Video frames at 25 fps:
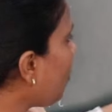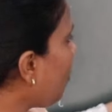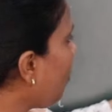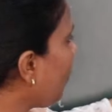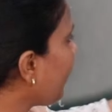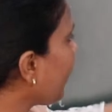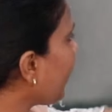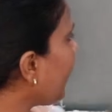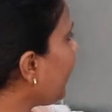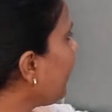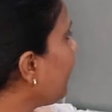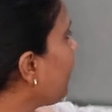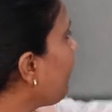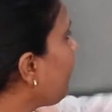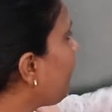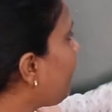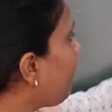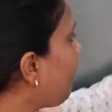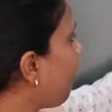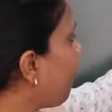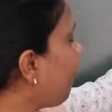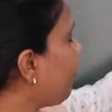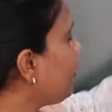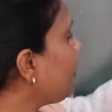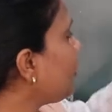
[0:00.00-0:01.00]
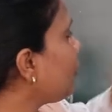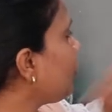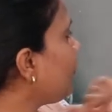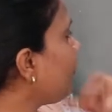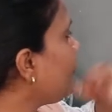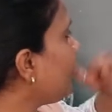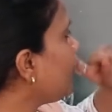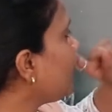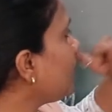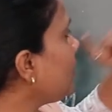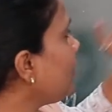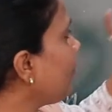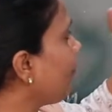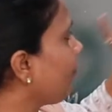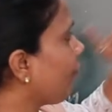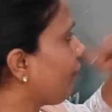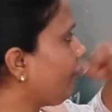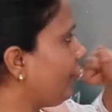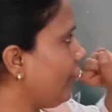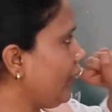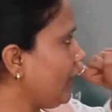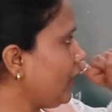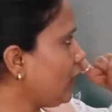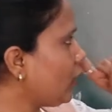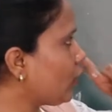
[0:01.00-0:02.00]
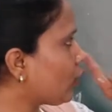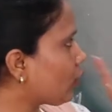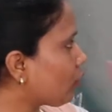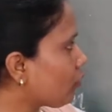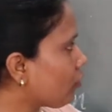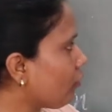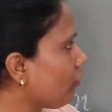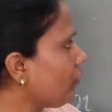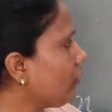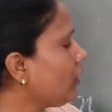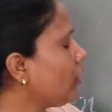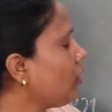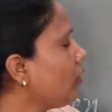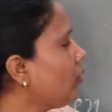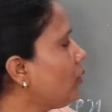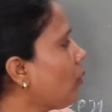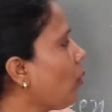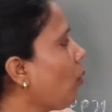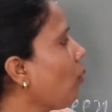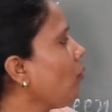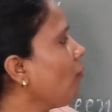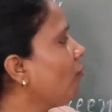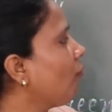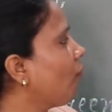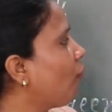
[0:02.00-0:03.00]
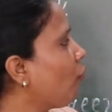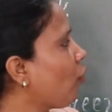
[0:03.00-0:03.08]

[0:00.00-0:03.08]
Okay, first of all, we should know